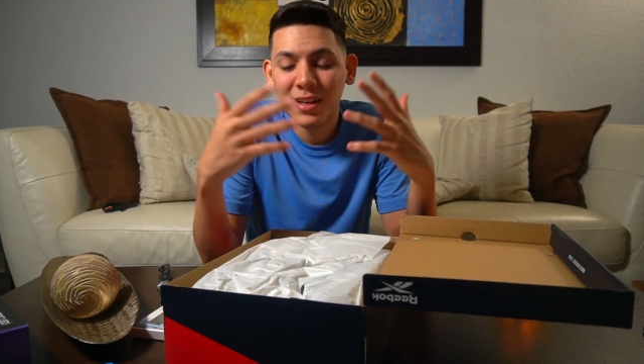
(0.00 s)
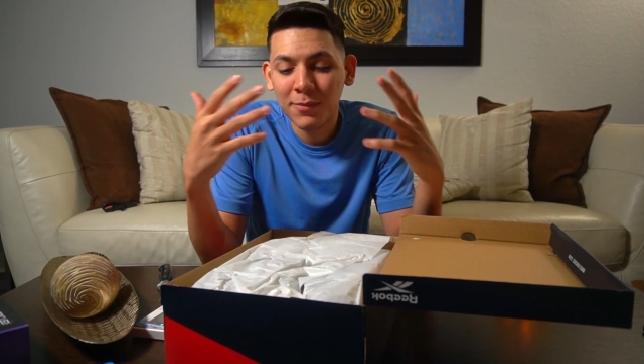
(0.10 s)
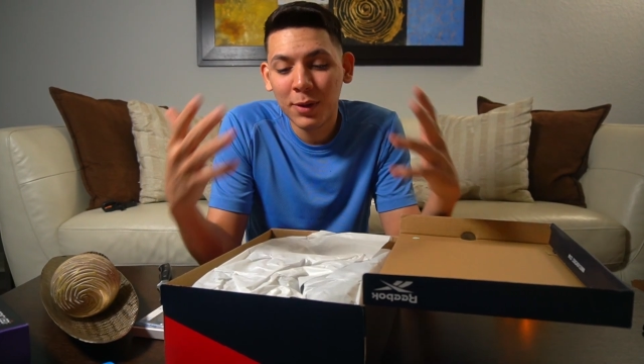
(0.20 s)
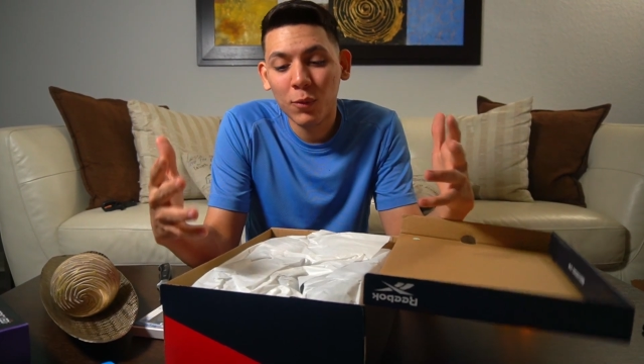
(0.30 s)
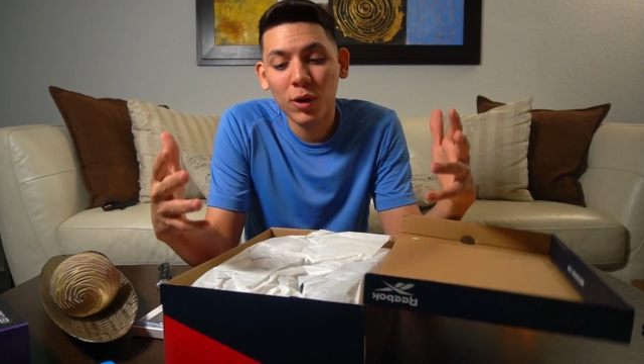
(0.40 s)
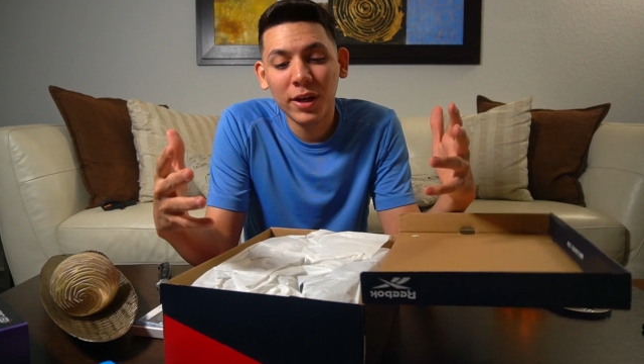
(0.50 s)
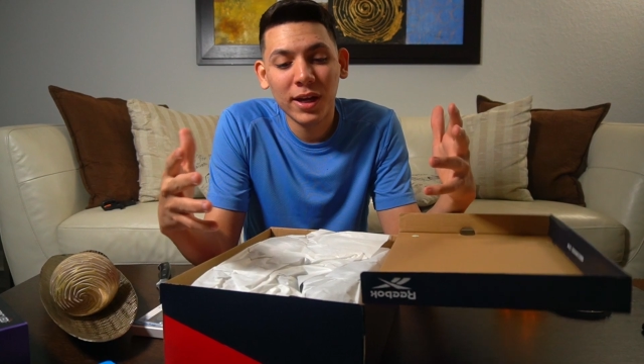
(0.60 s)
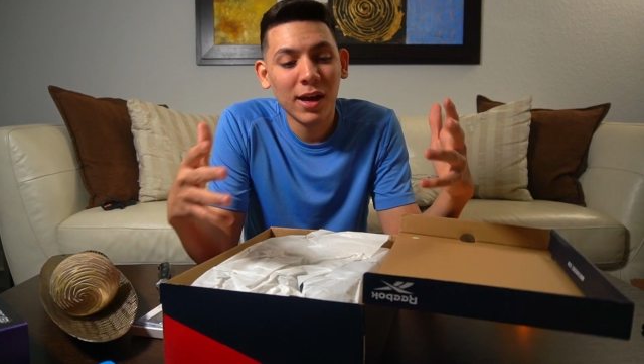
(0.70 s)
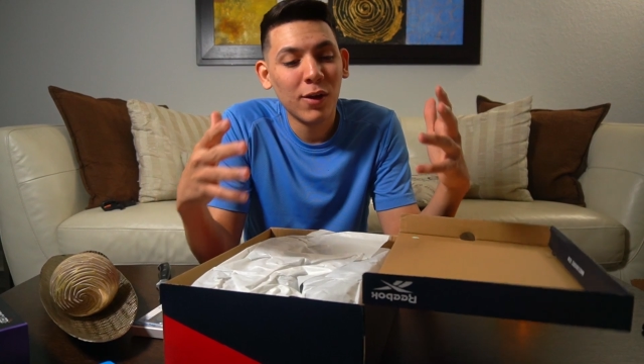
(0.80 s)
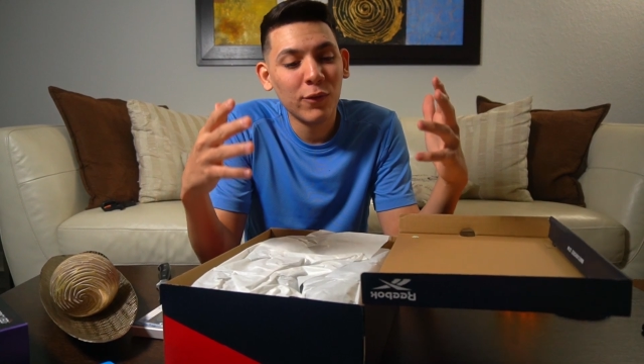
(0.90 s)
I have been working
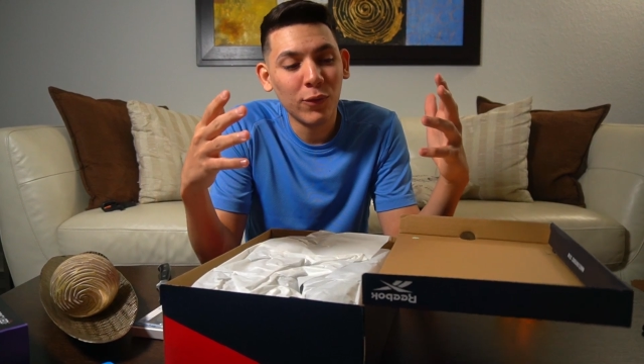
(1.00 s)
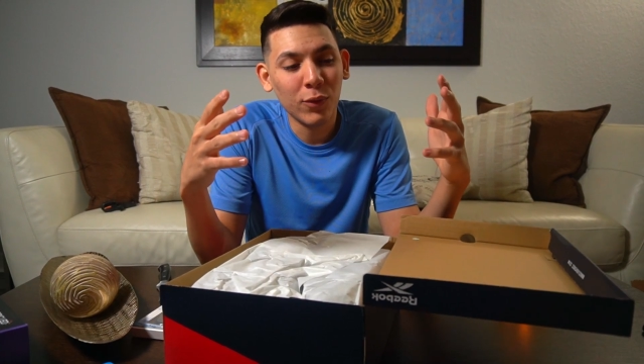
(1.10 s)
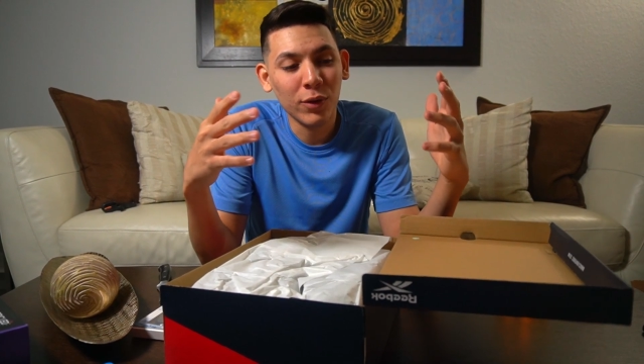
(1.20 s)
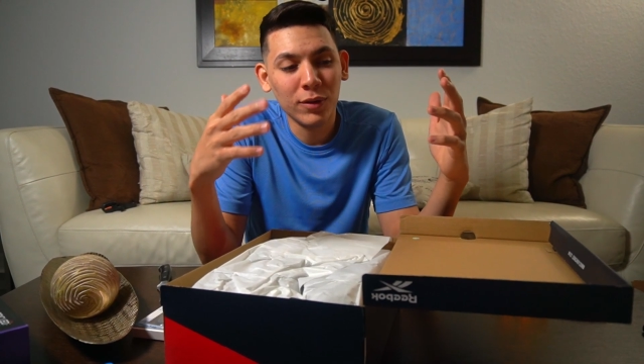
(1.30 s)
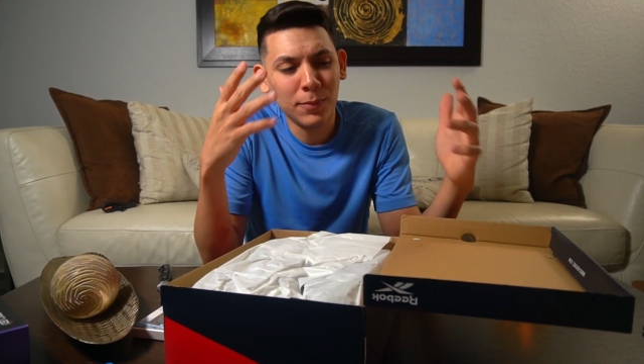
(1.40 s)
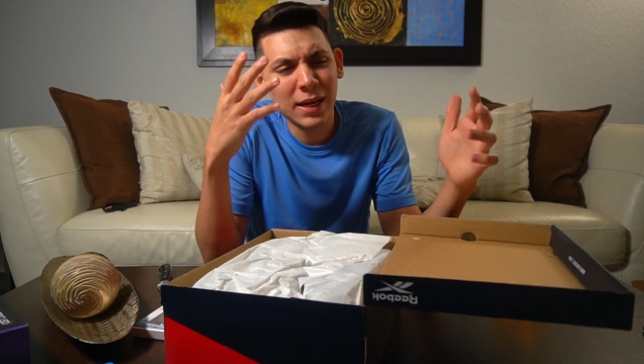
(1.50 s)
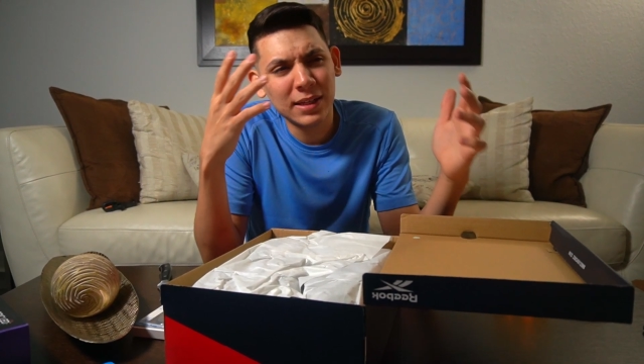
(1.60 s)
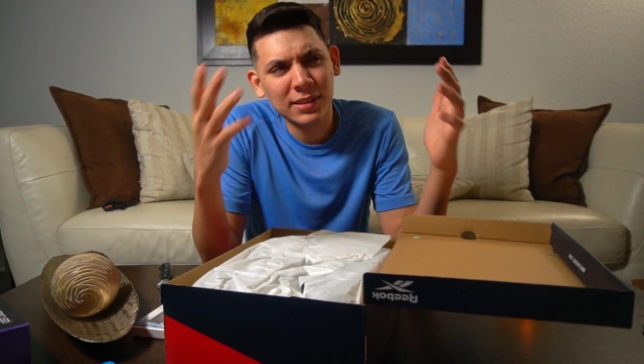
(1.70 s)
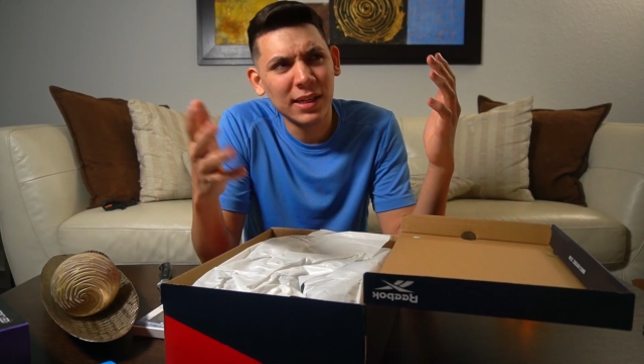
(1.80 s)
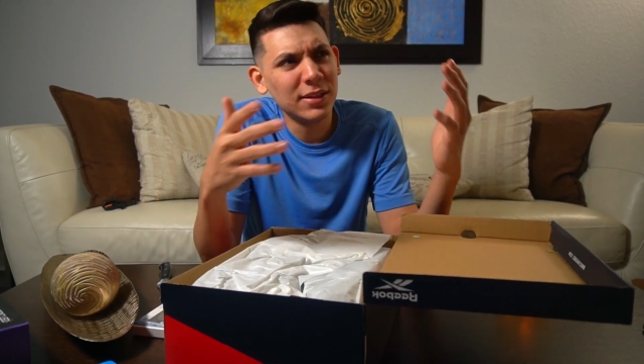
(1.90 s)
out for the
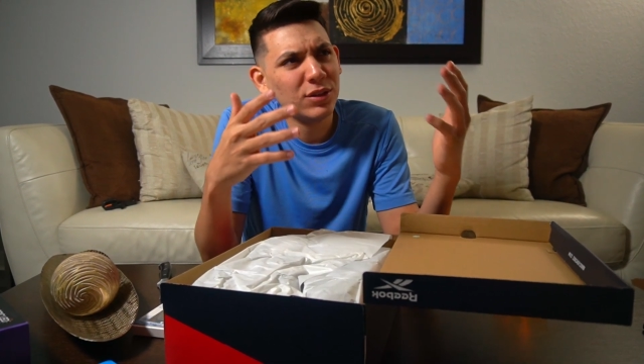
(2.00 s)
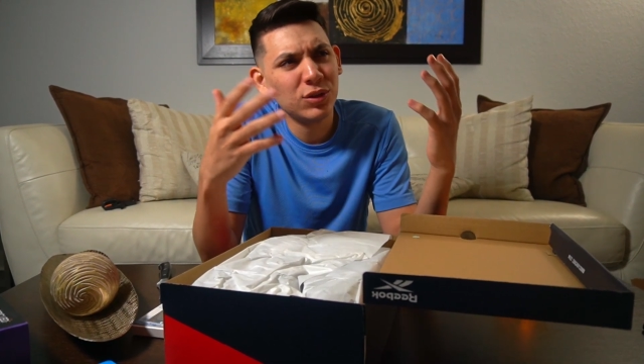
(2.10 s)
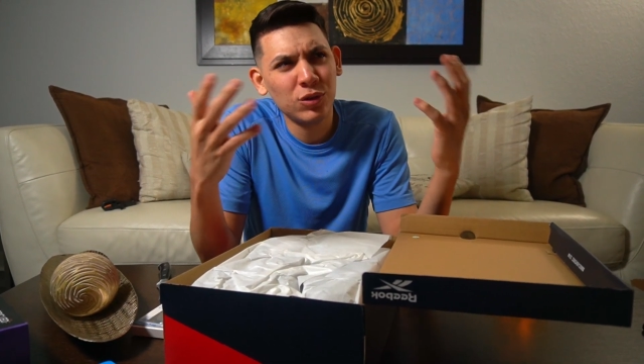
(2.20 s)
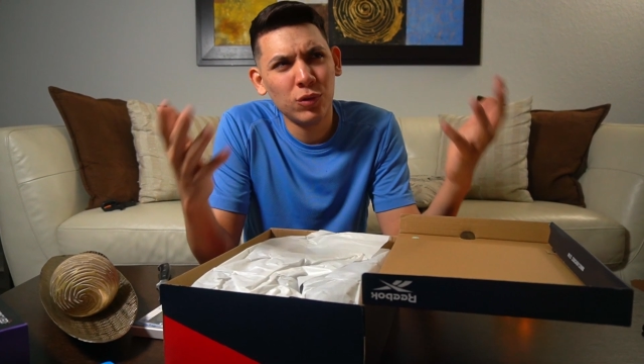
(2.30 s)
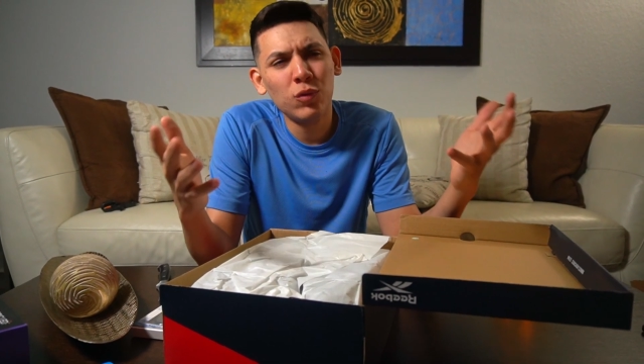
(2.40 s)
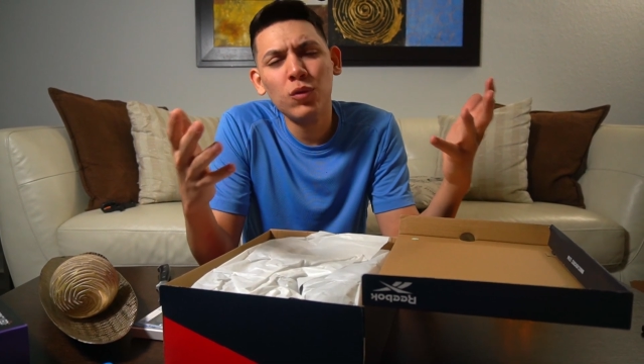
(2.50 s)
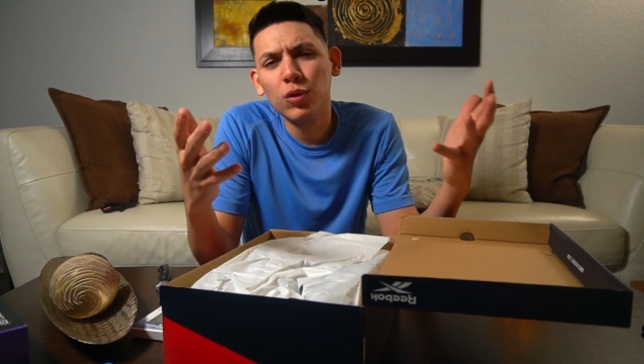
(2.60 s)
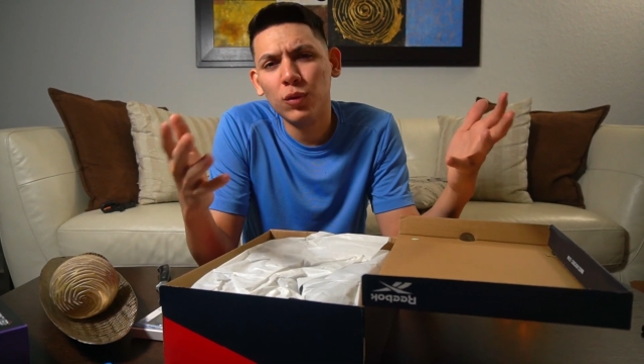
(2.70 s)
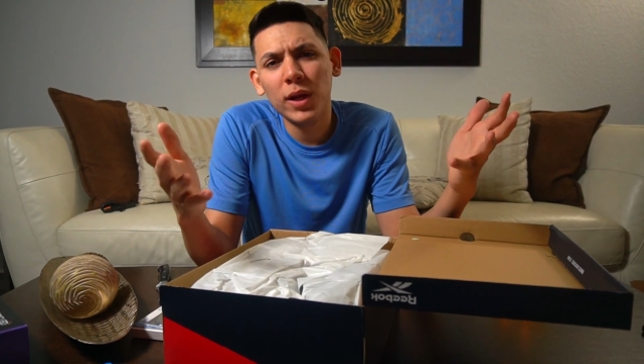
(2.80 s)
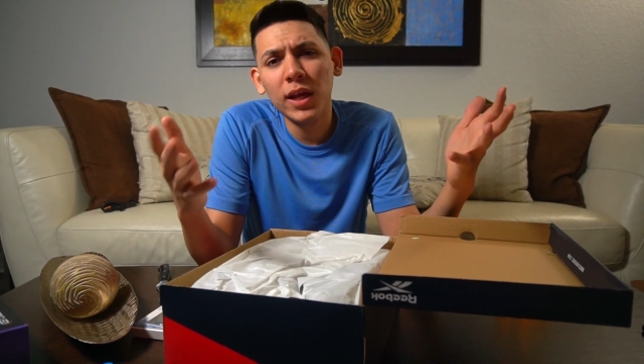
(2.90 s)
past like 2,
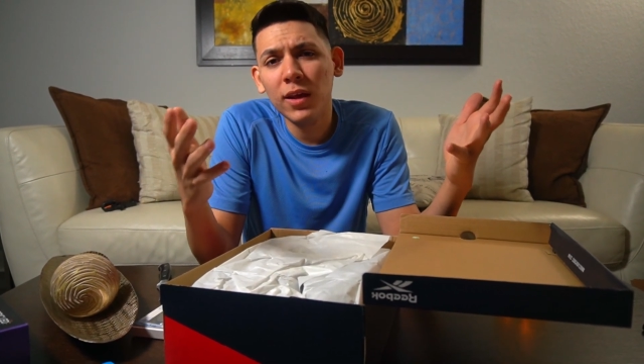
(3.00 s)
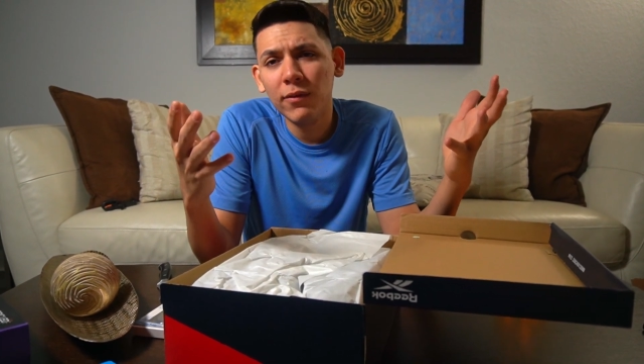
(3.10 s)
3,